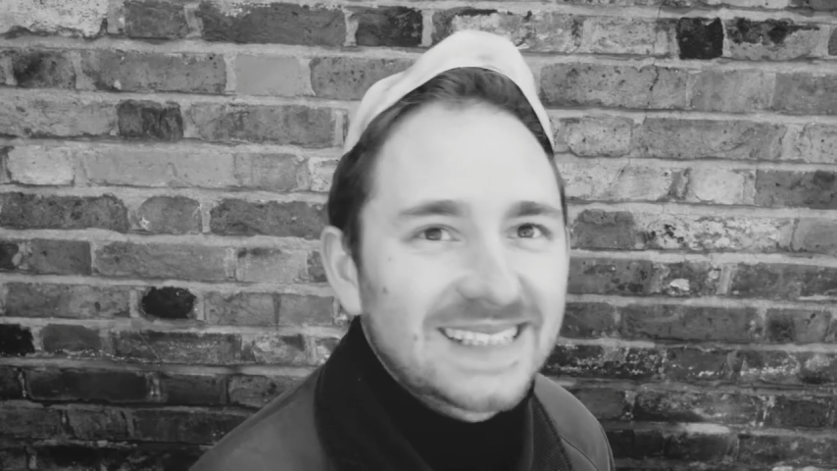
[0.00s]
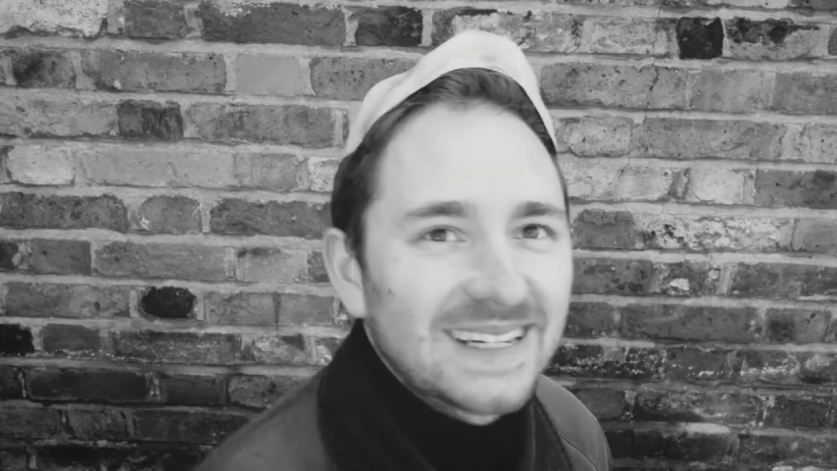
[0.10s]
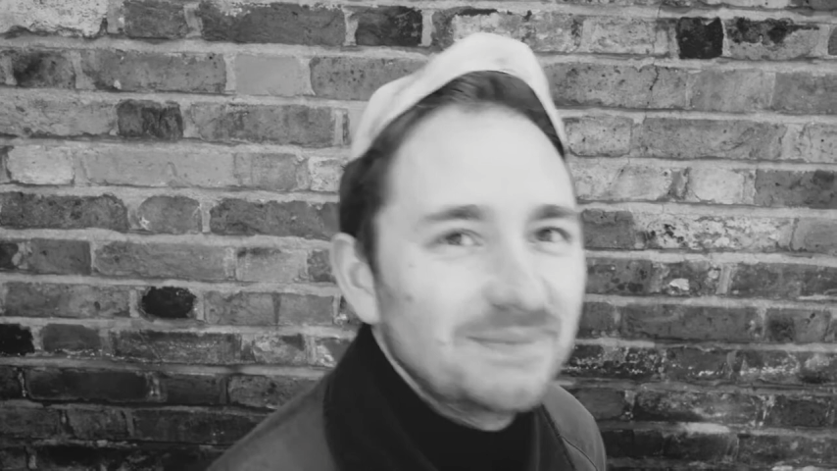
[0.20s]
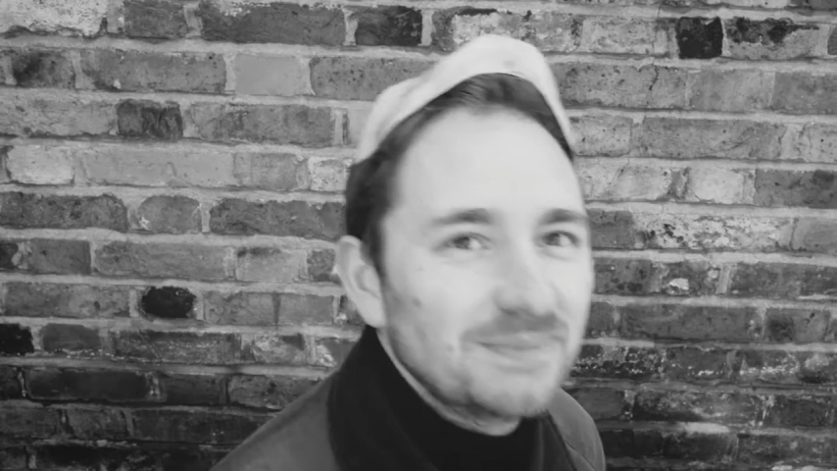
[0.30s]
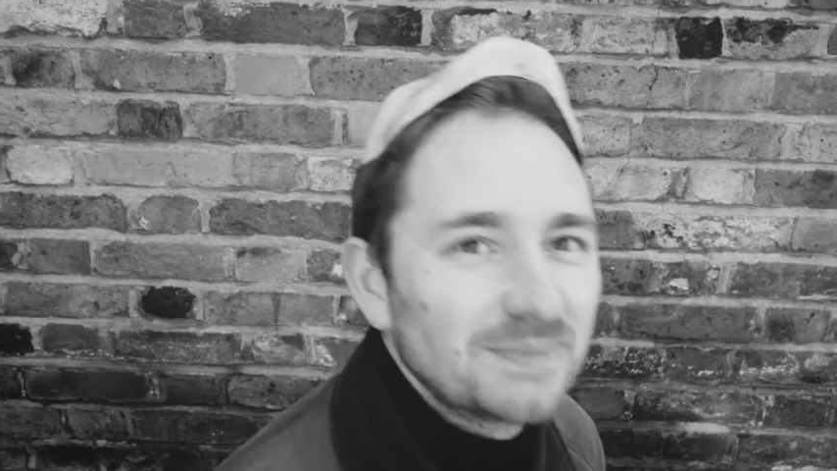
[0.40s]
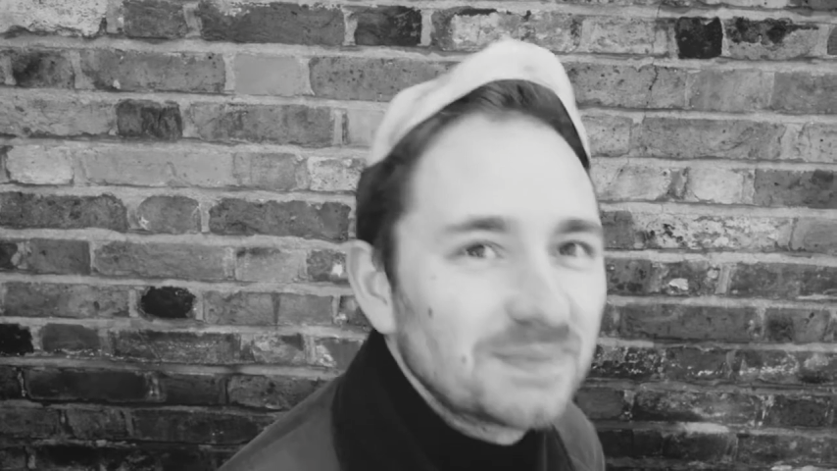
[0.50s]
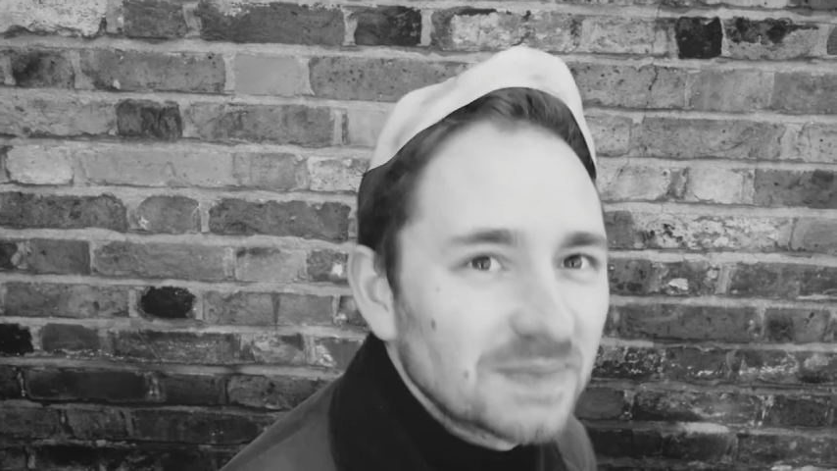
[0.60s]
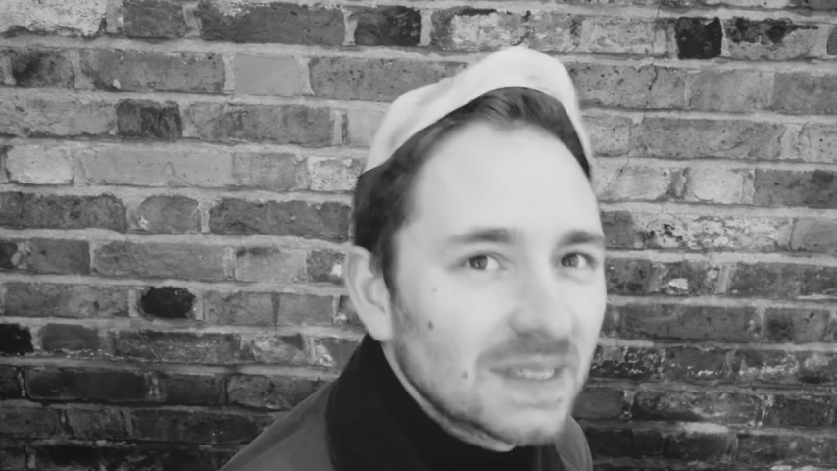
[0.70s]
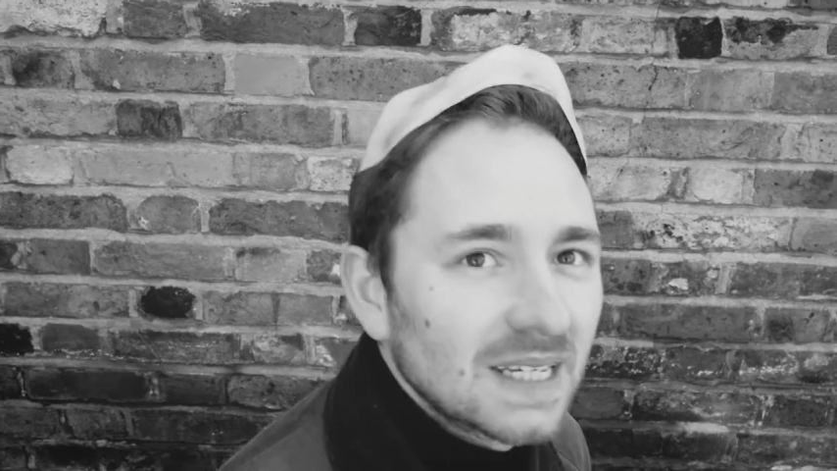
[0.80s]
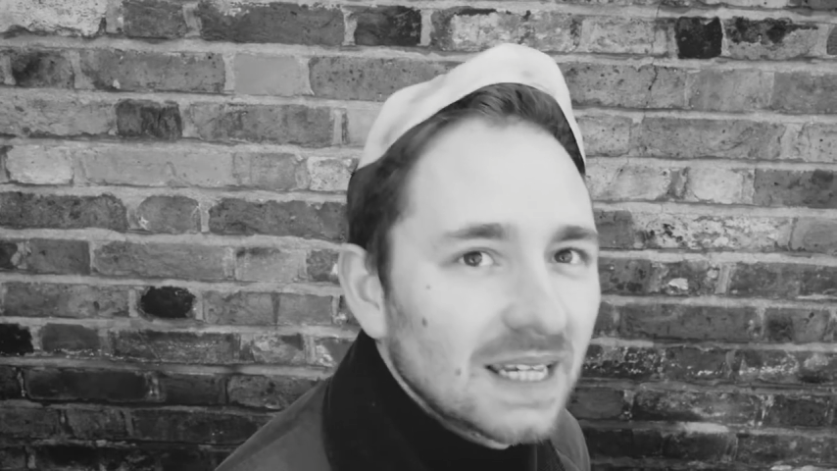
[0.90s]

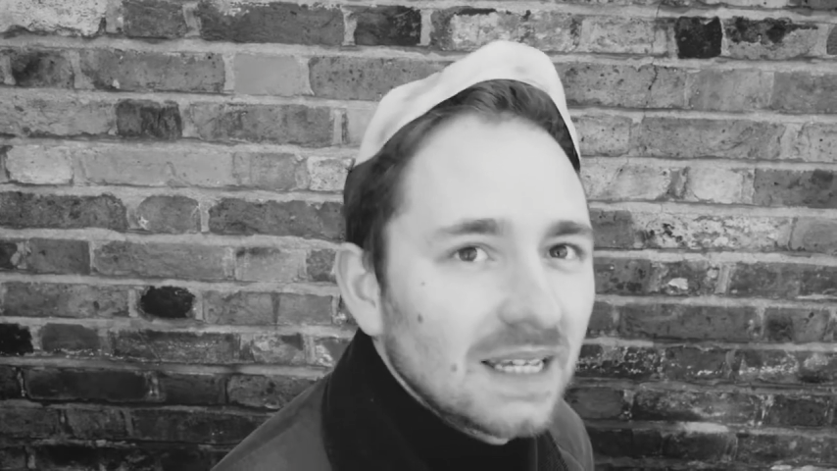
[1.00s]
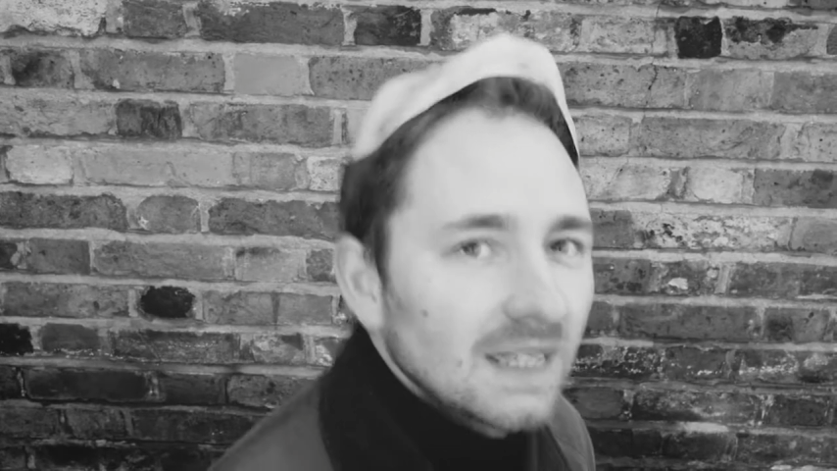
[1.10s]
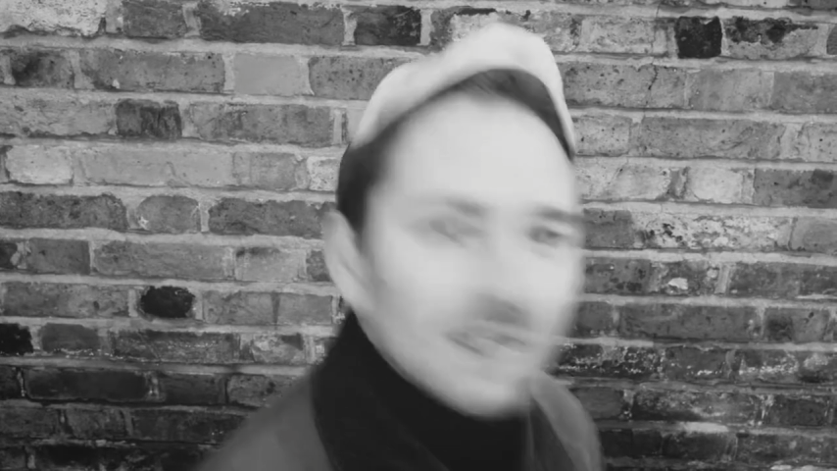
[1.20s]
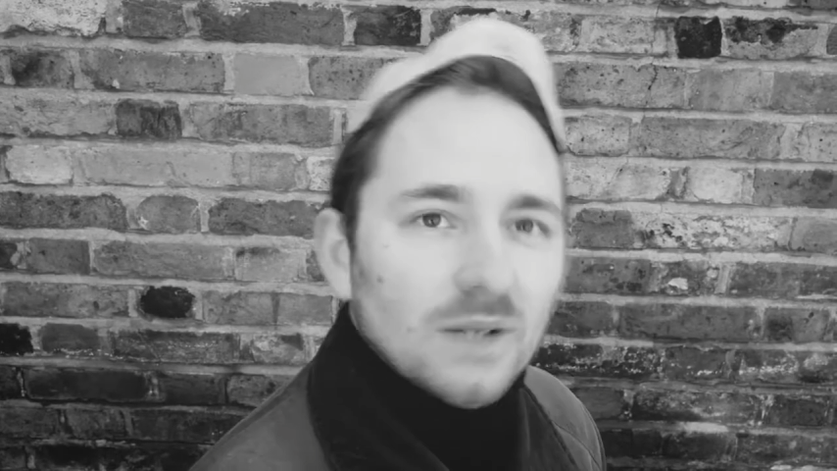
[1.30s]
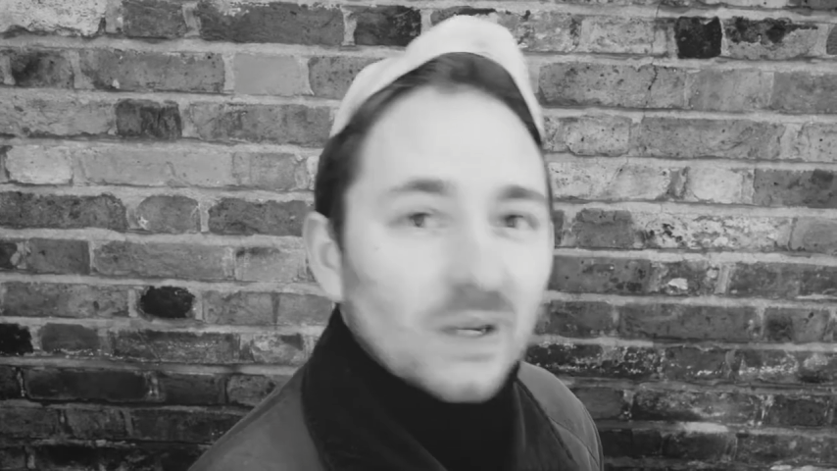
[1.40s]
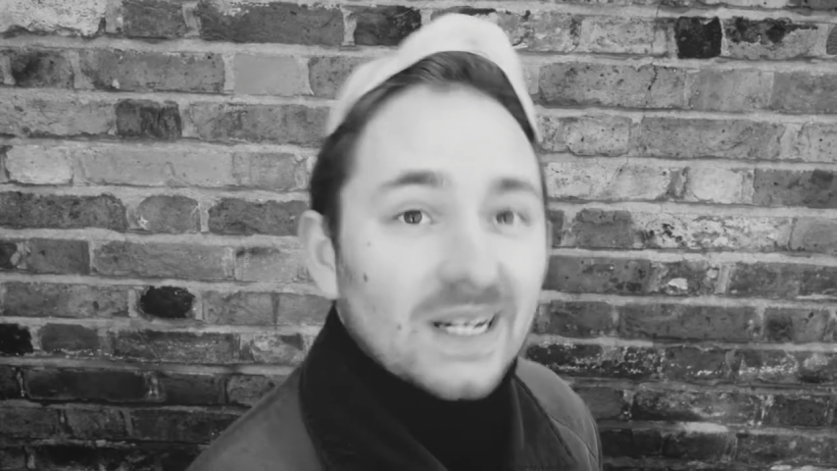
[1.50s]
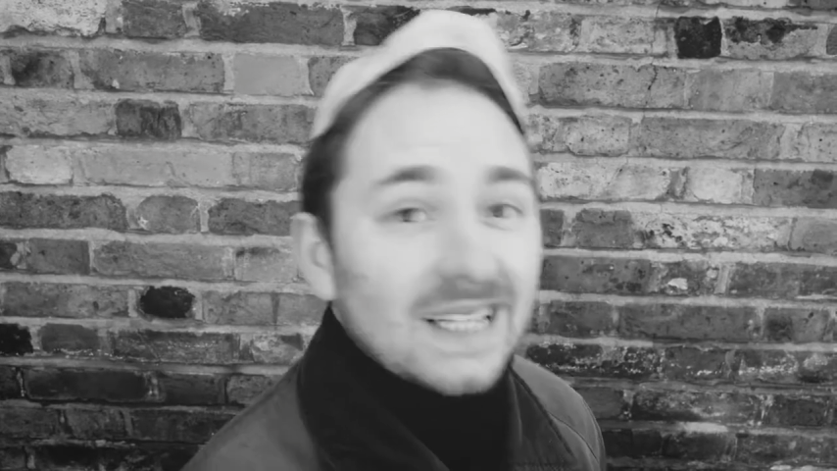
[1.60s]
what